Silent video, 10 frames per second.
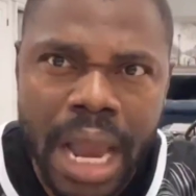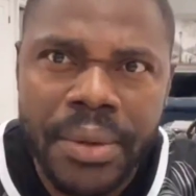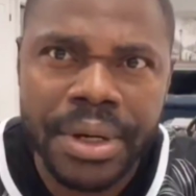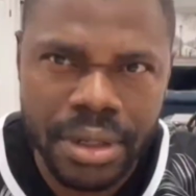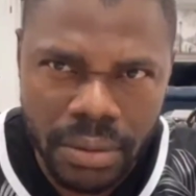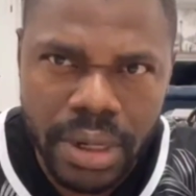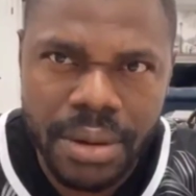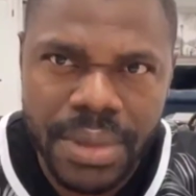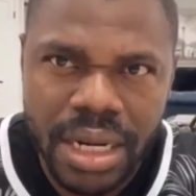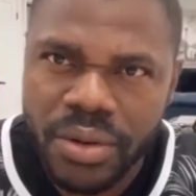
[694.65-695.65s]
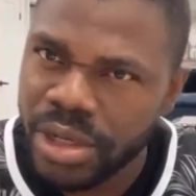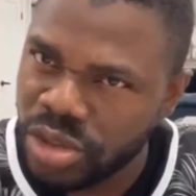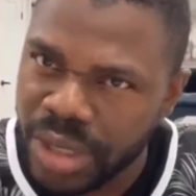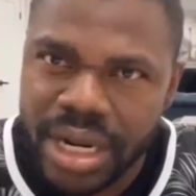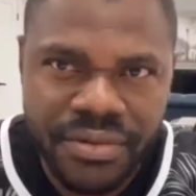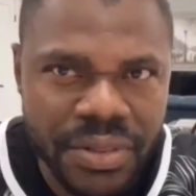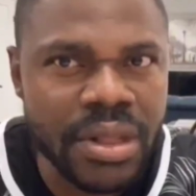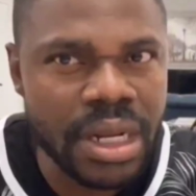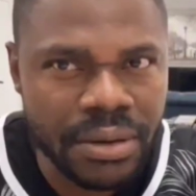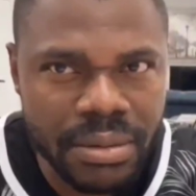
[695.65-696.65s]
You know what I mean? You're enjoying everything like
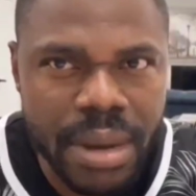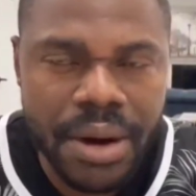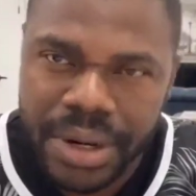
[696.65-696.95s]
you're married.